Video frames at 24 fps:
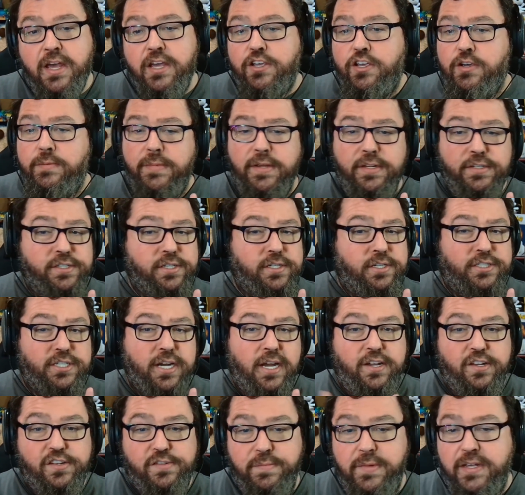you, men- you check
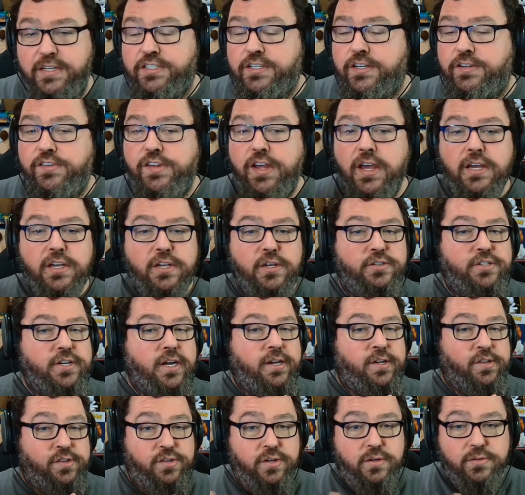his mentions, you check
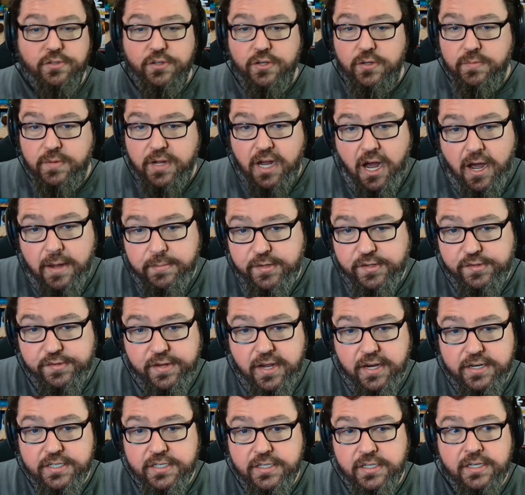his YouTube comment
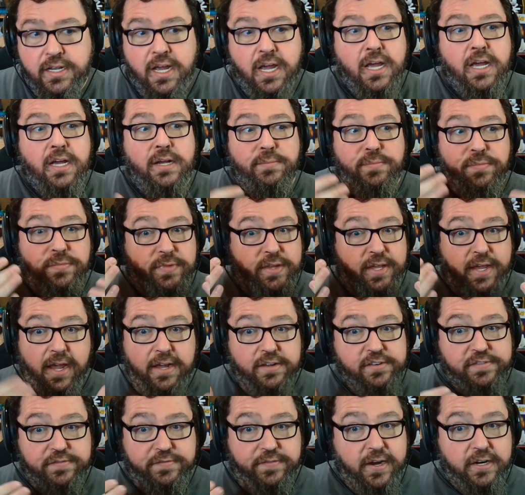section. He
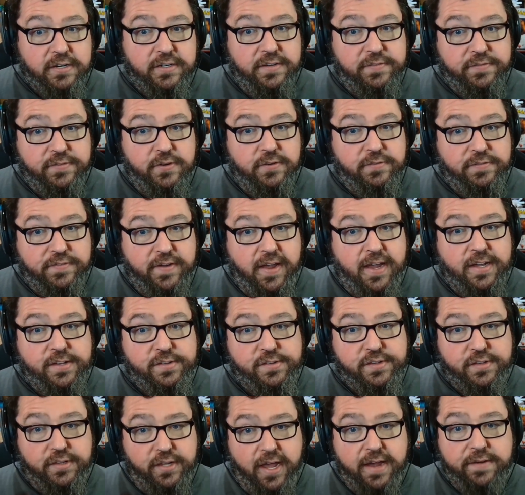has very few
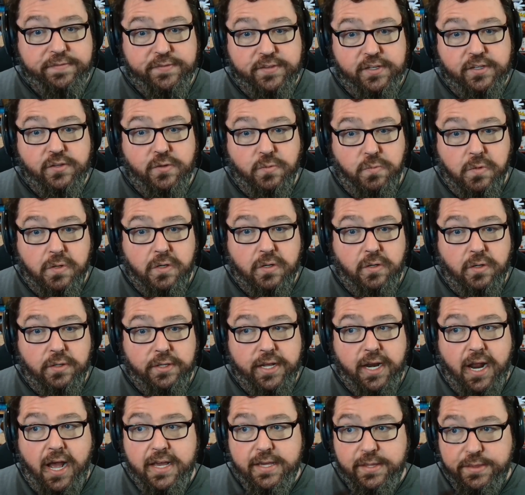fans left in the world,
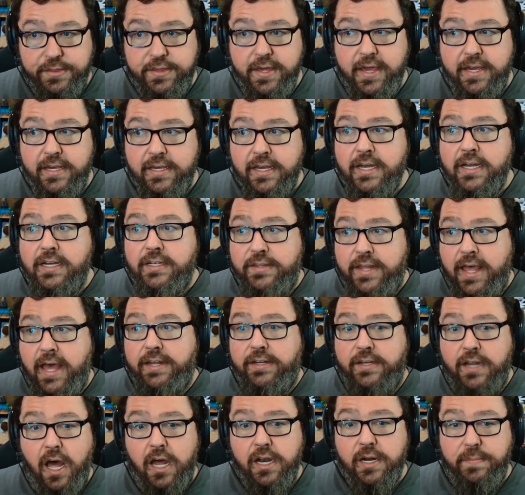and I think that
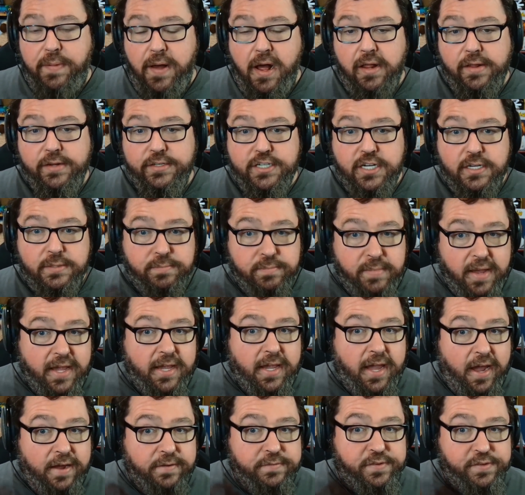non-apology may
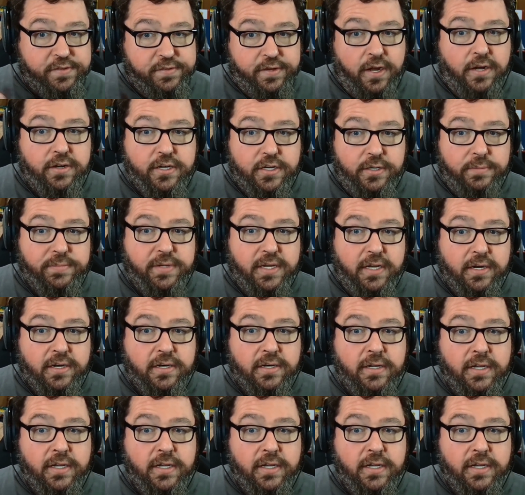have sunk him here.